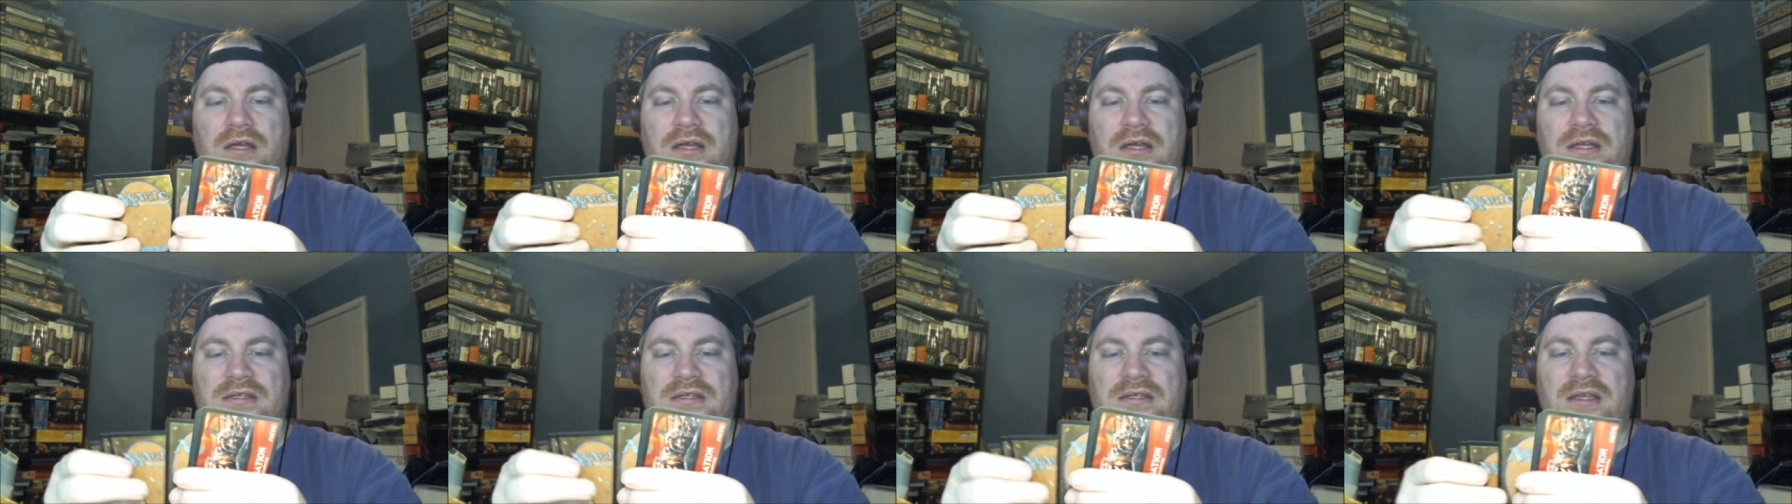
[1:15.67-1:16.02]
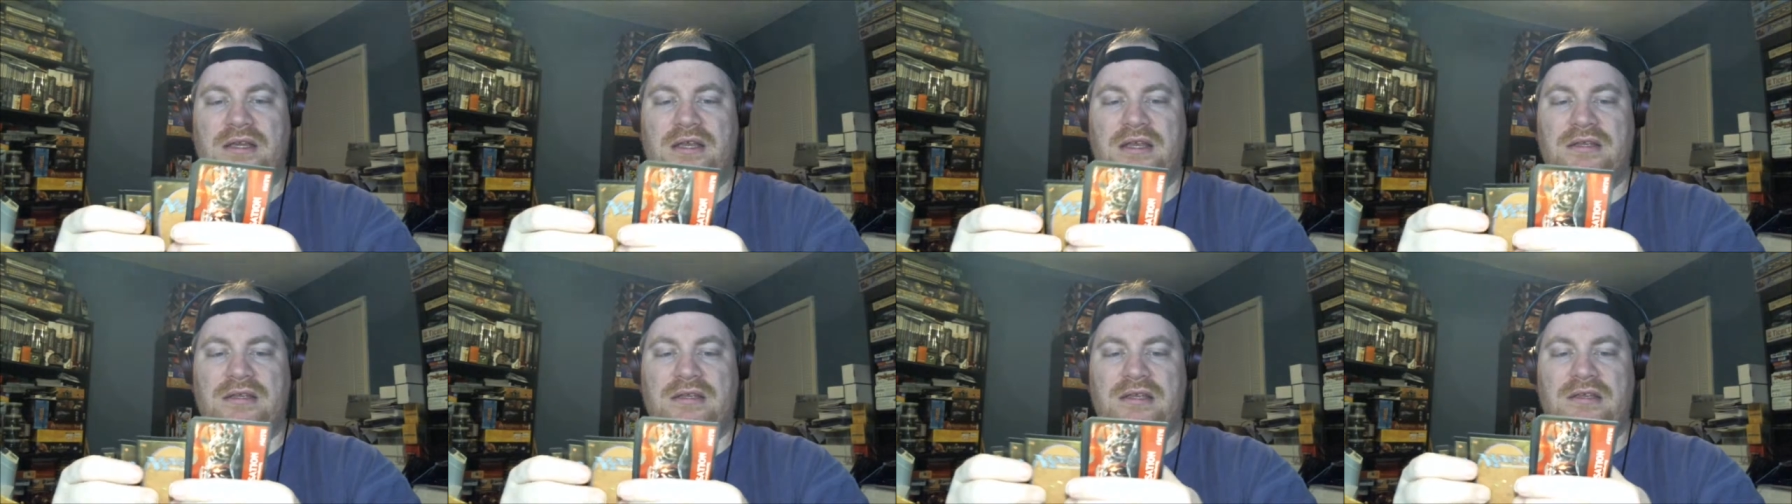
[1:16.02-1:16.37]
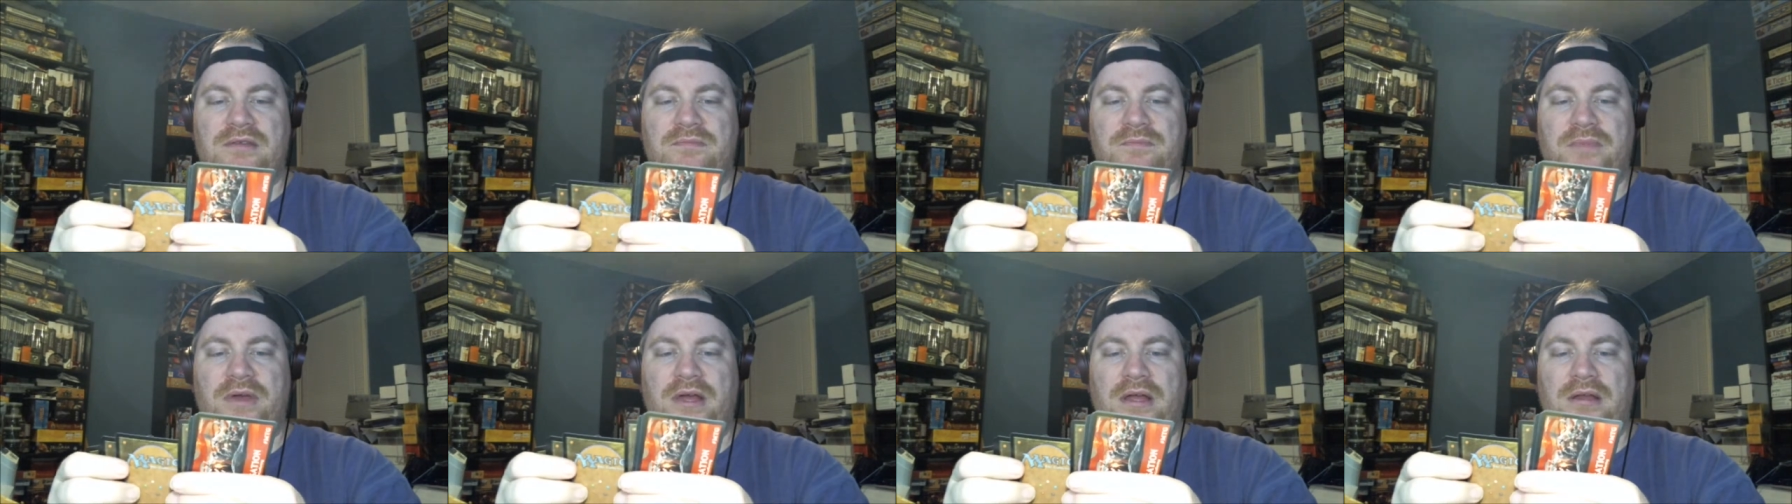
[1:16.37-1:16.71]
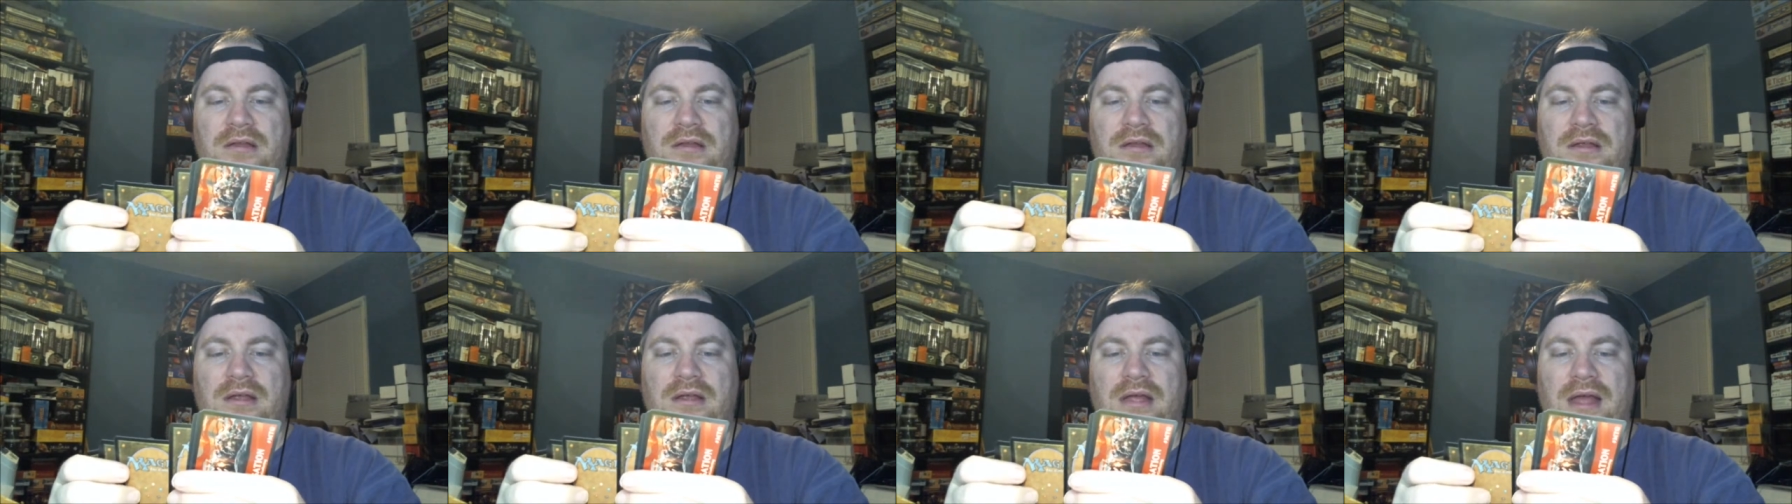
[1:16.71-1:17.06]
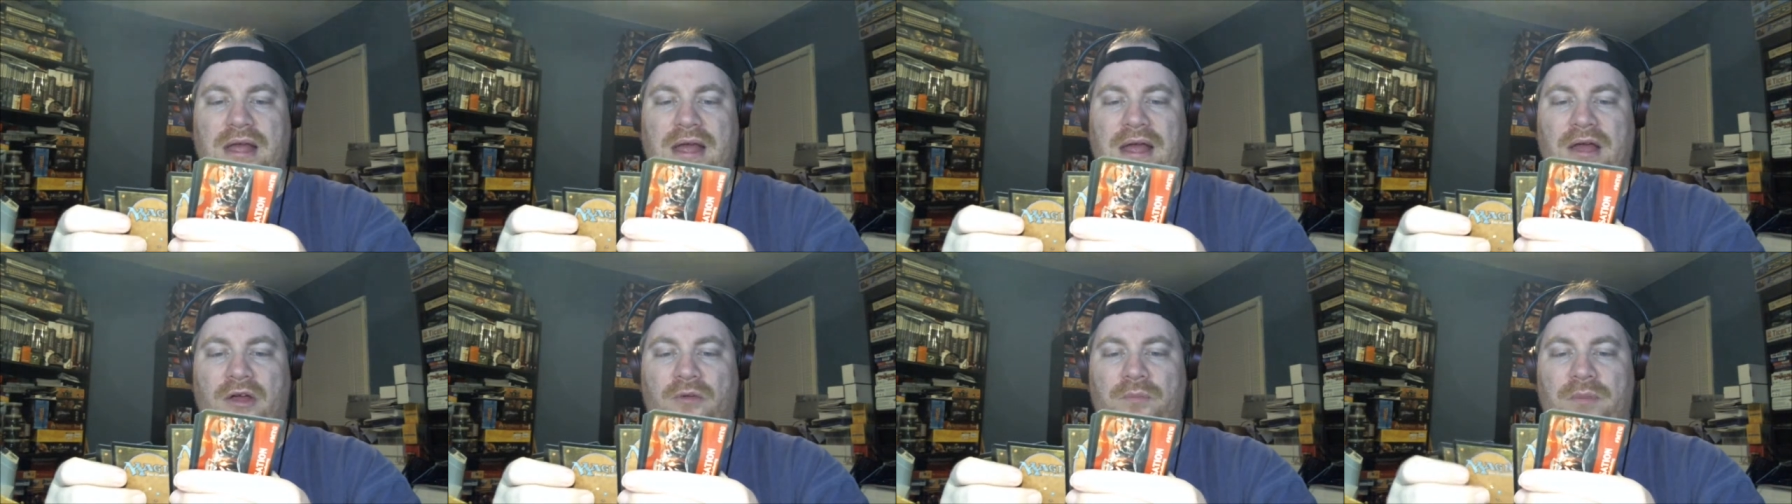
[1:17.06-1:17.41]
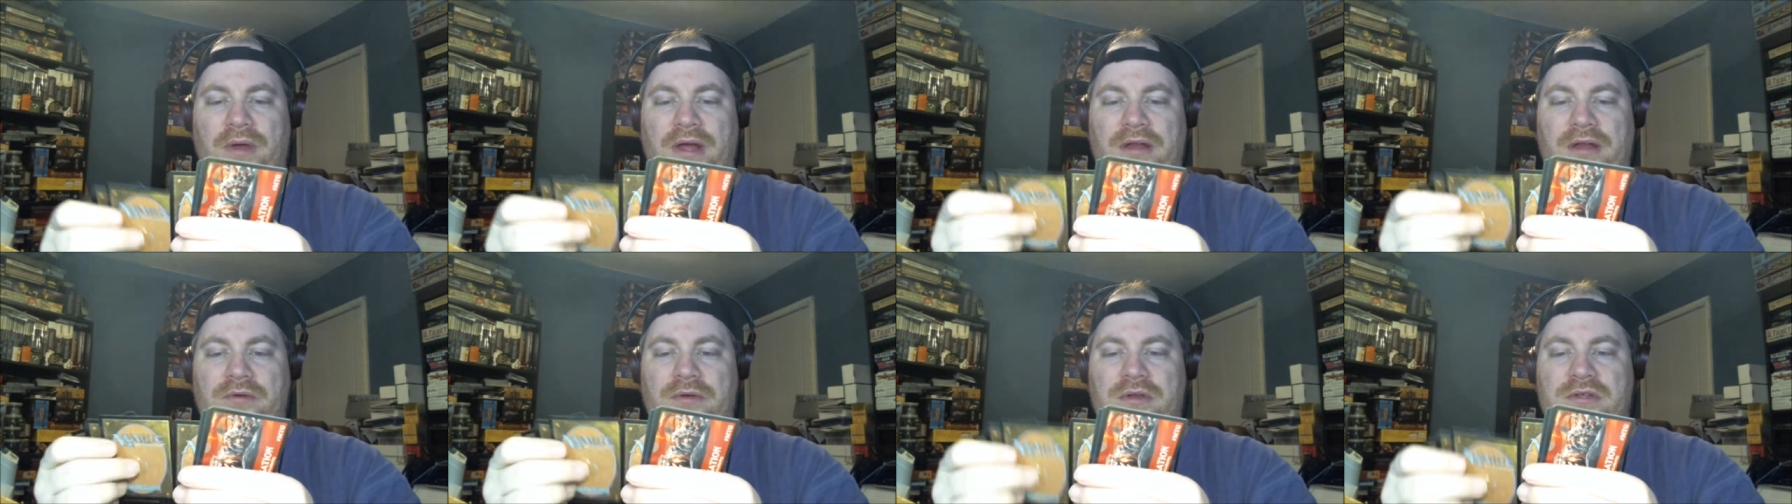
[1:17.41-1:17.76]
Sidisi's Pet,
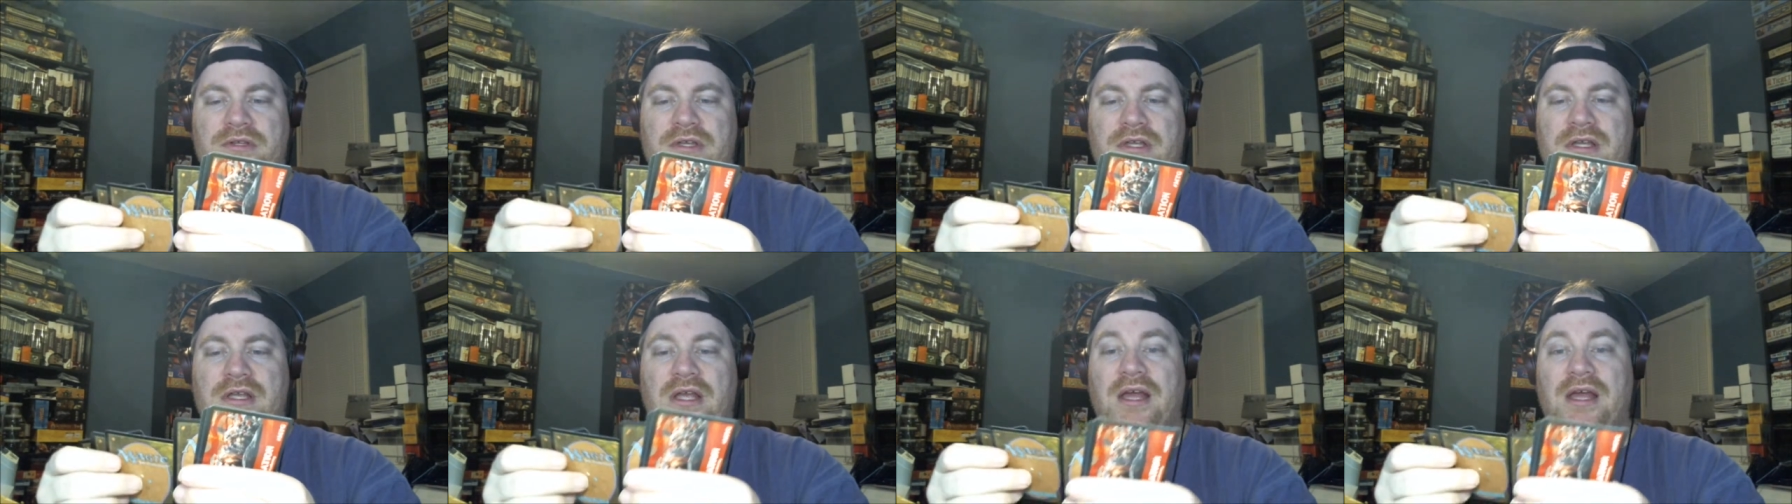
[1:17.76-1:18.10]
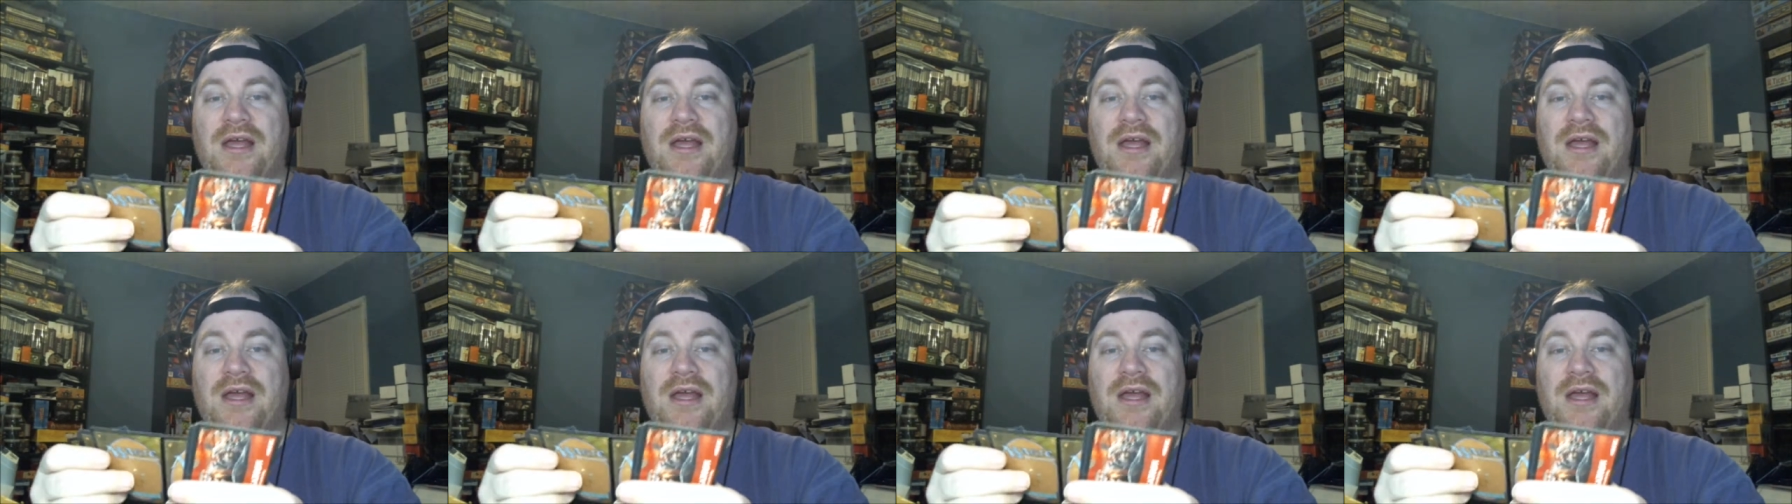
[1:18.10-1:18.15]
Alpine Grizzly.